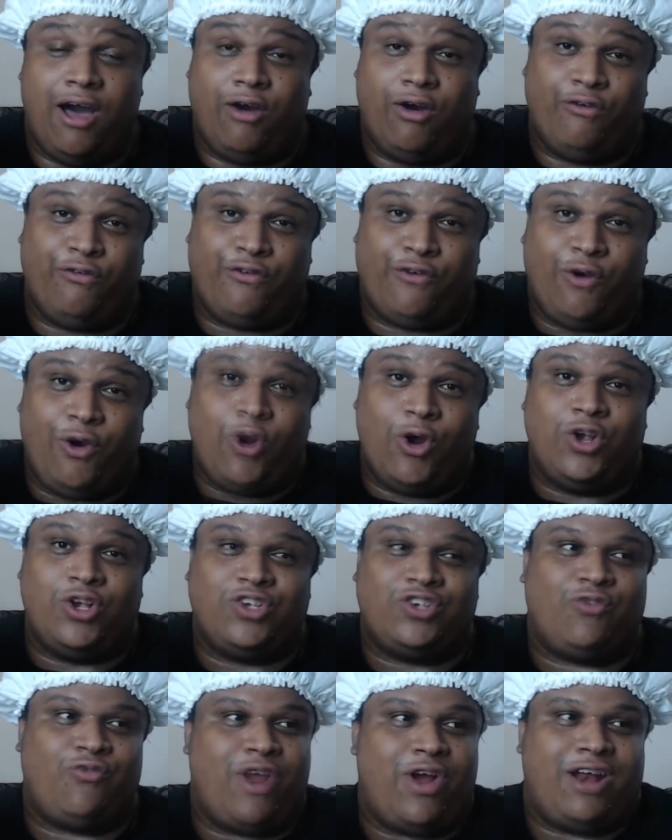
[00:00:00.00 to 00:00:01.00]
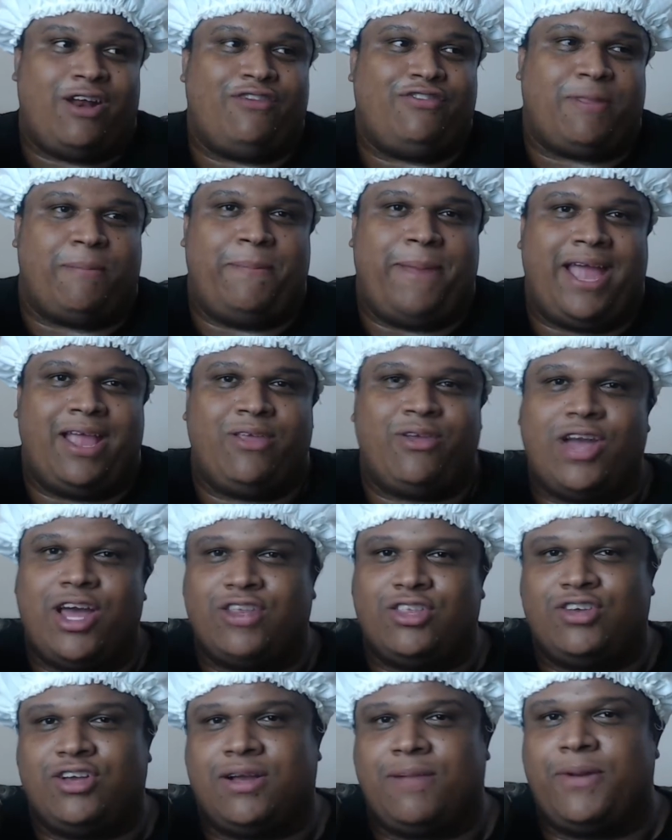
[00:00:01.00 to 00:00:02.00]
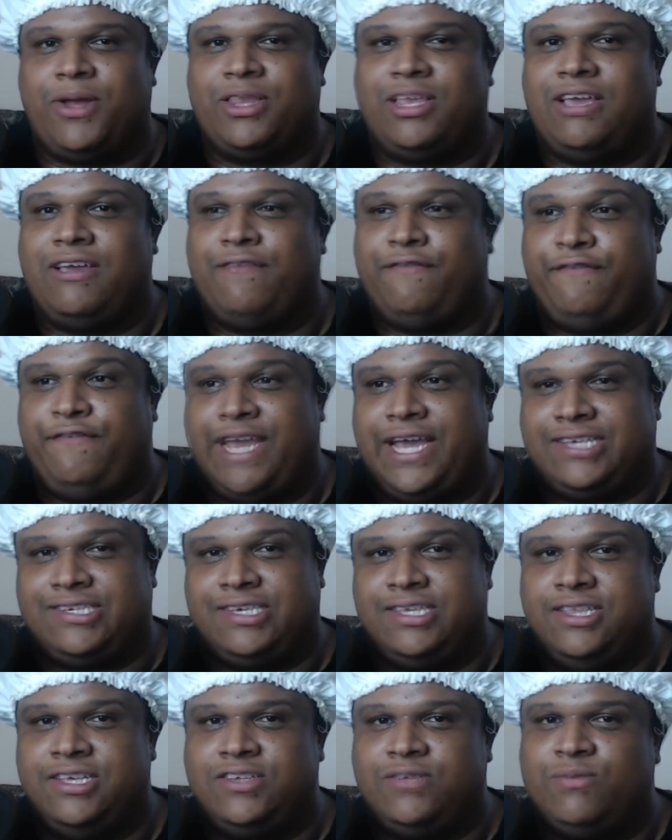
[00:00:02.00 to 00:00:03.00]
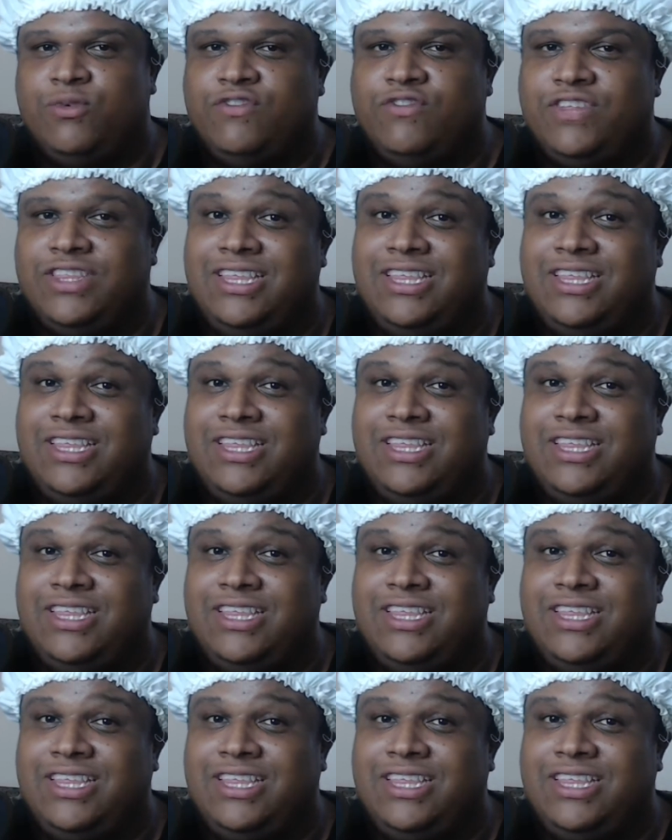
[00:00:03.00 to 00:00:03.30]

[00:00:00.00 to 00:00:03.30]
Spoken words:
Of course, right off the bat, you got to talk about the effects in this